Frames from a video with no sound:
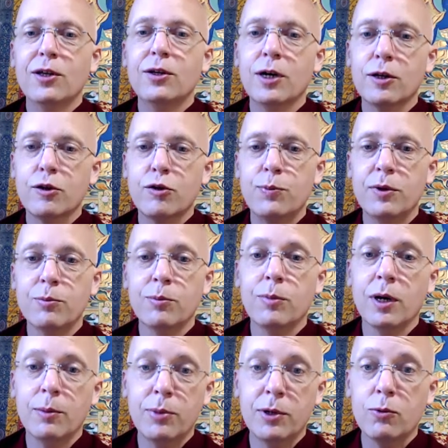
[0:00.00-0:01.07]
Not spe-
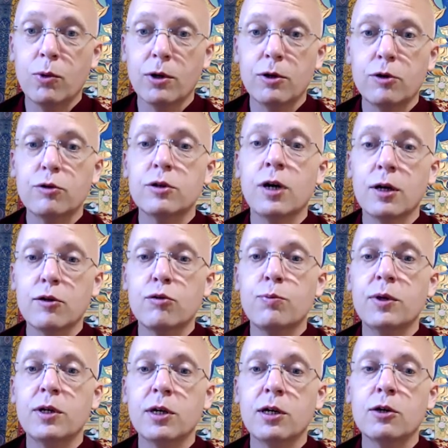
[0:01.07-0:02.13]
my big one is not
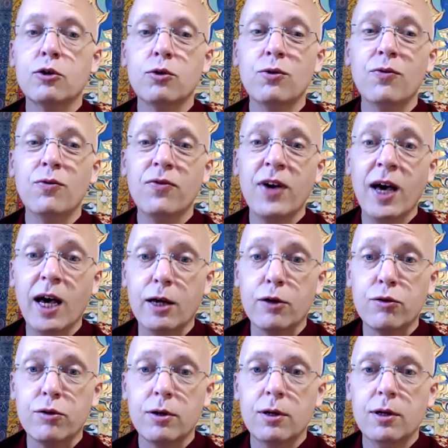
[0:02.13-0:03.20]
speaking too
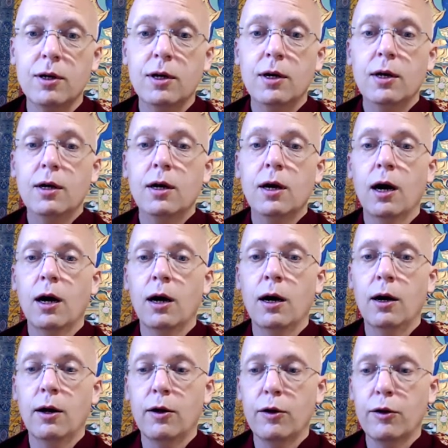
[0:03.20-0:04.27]
fast.
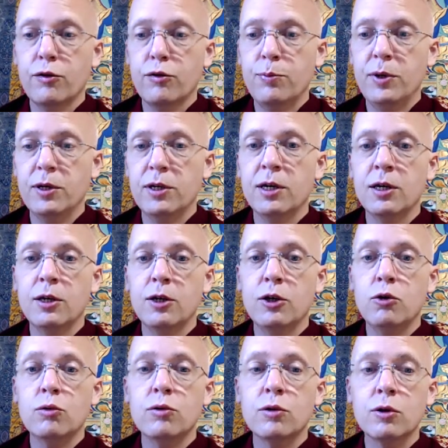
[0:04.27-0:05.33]
Uh, speaking
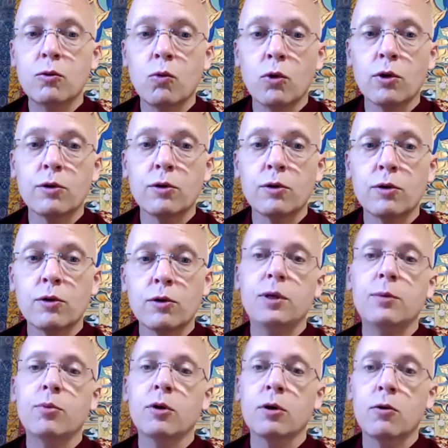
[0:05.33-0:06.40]
using words that
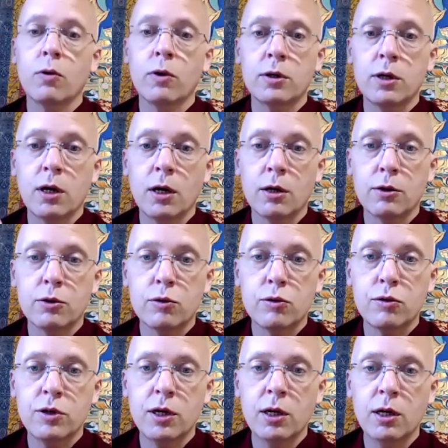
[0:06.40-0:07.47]
people are going to
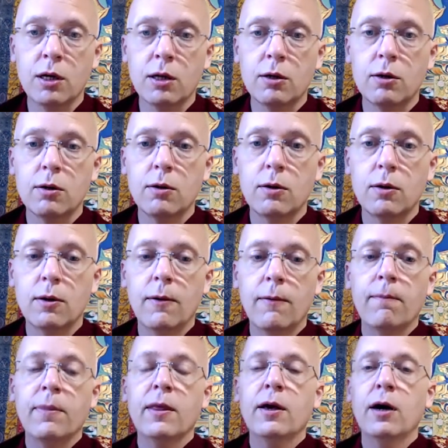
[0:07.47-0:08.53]
understand,
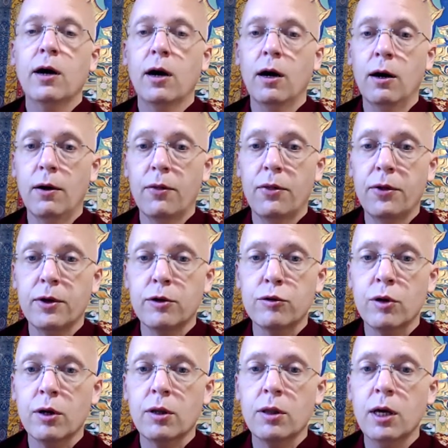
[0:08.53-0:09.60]
uh, things
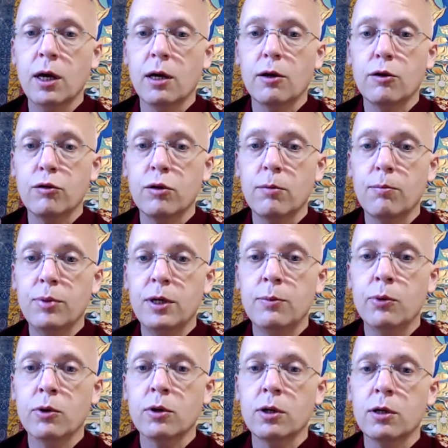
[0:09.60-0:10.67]
like that, so that
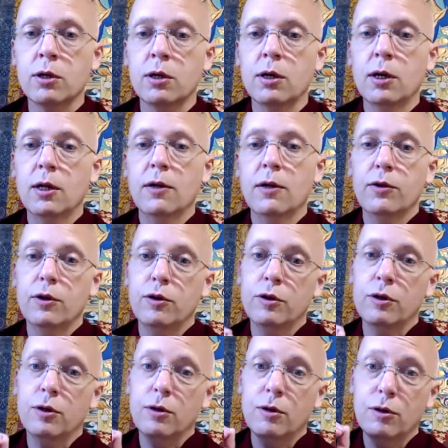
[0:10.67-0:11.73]
people can,
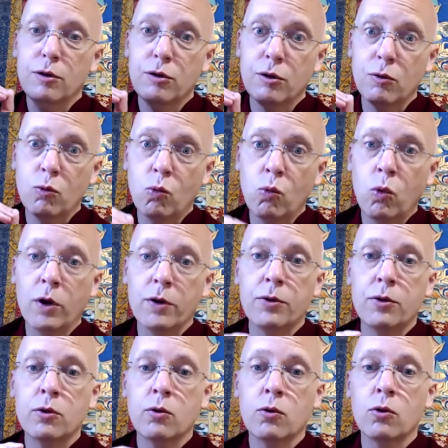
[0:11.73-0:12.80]
it, so that what
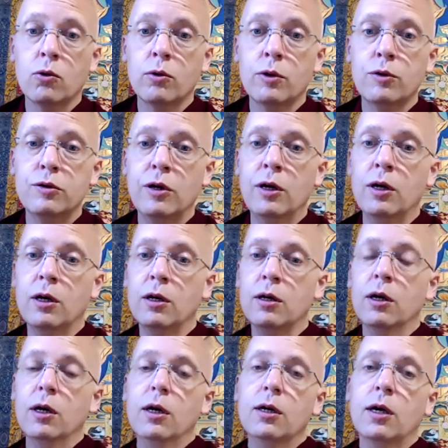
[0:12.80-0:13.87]
the guru is saying
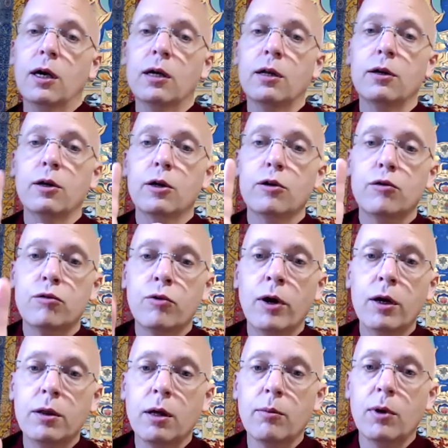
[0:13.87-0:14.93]
can
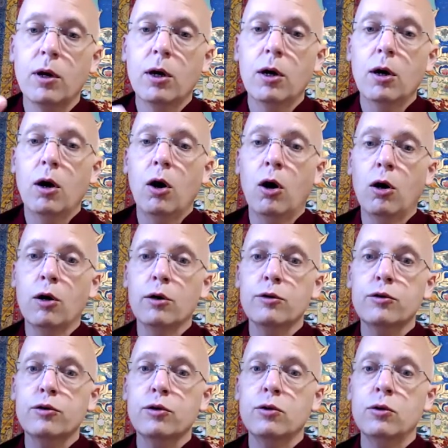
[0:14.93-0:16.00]
strike them.
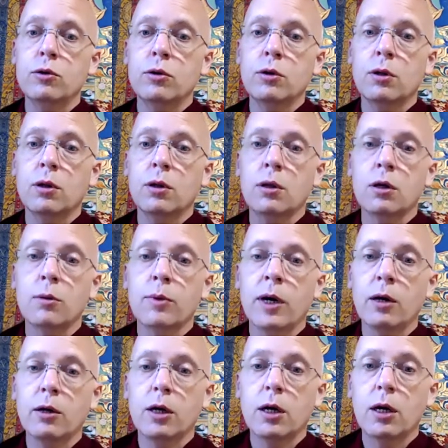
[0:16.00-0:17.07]
Also, you can think
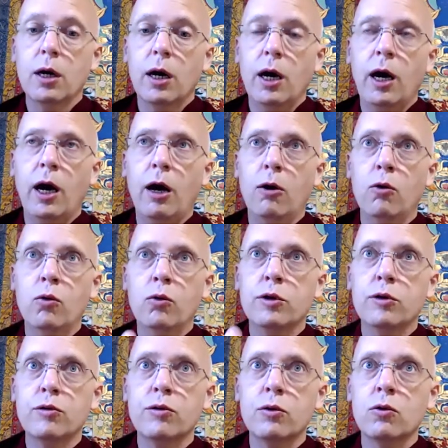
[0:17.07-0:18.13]
about how
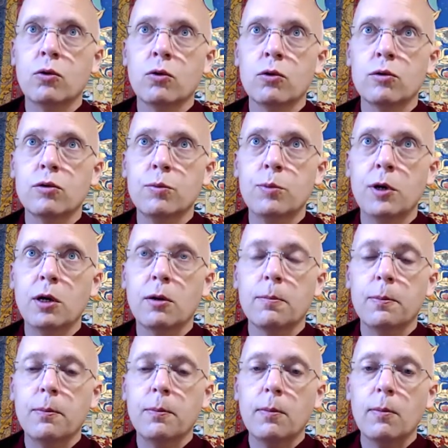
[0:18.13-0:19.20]
does the guru speak?
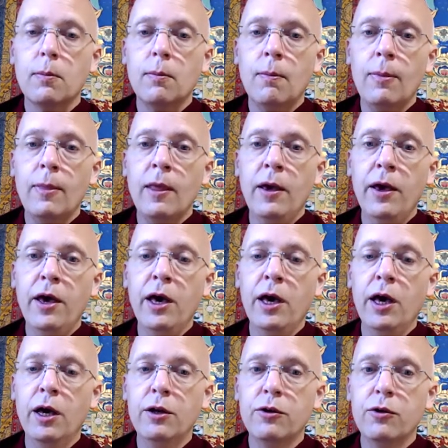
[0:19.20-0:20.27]

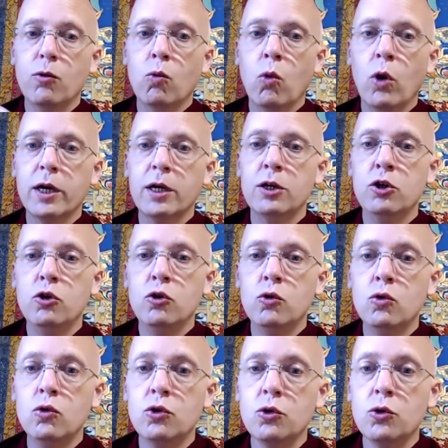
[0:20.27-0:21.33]
And what can
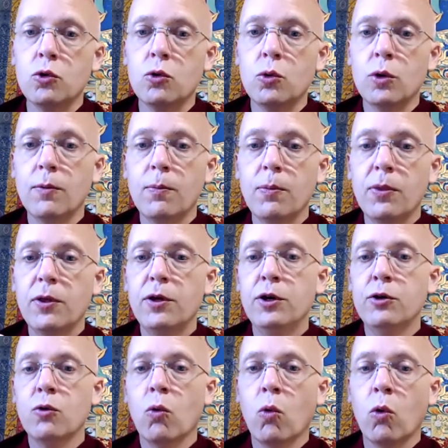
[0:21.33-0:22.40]
you do
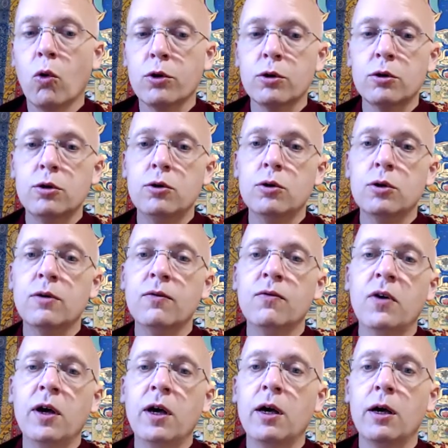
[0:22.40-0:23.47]
in order to
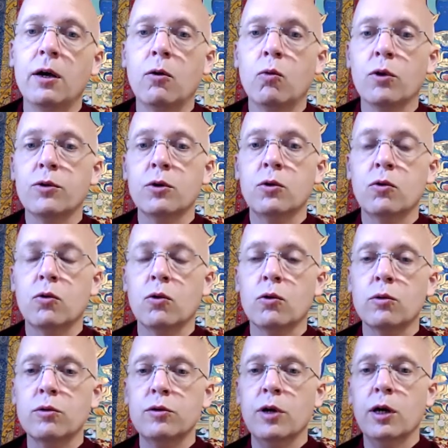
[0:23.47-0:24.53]
convey what the
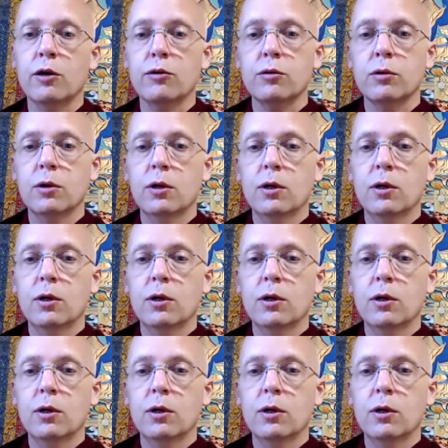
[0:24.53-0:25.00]
guru says?